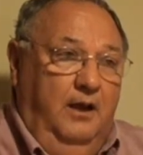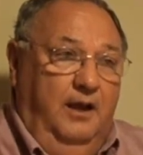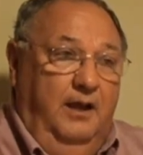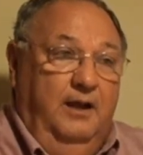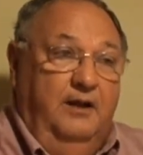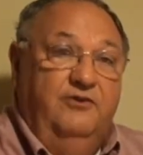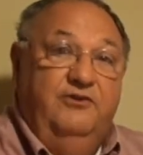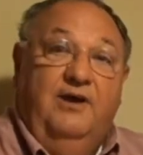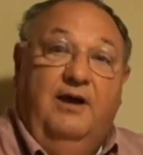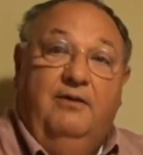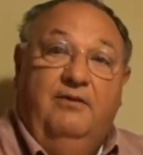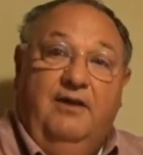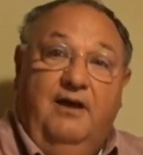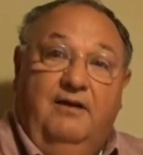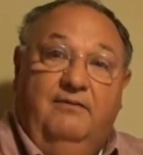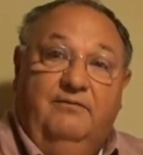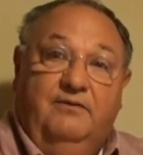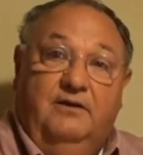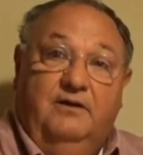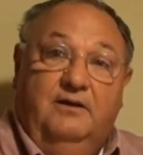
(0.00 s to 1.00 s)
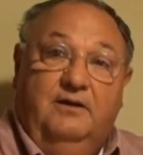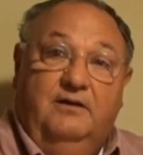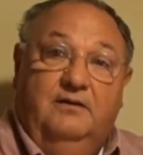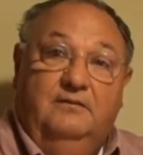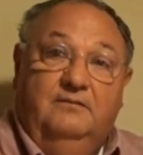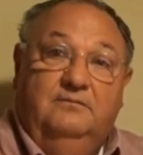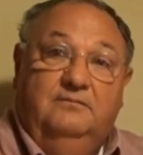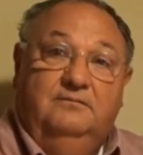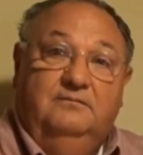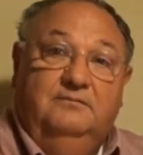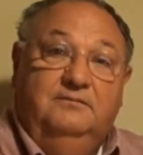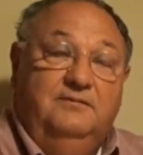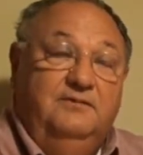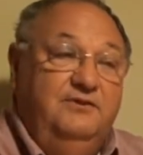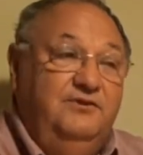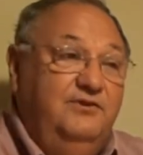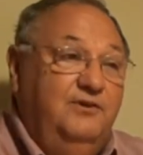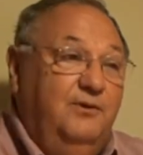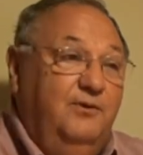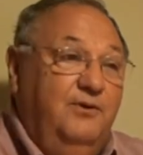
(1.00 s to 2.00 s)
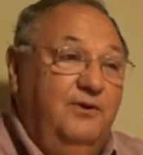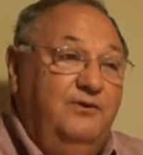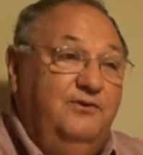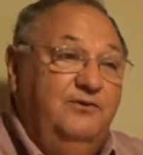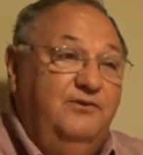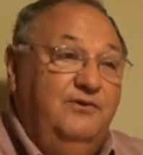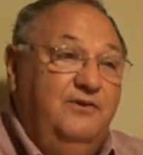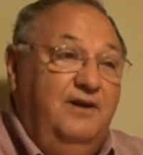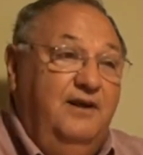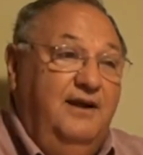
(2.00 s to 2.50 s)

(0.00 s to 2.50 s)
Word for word: and South Africa. So there's,